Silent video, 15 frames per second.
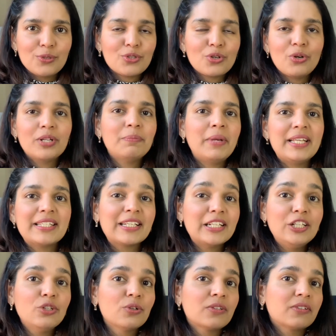So it
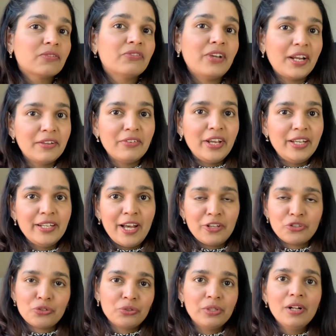basically looks very very
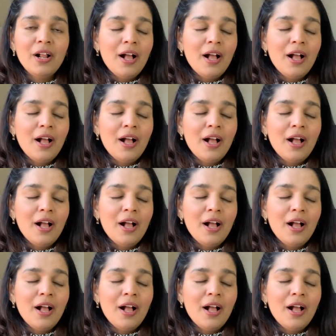natural,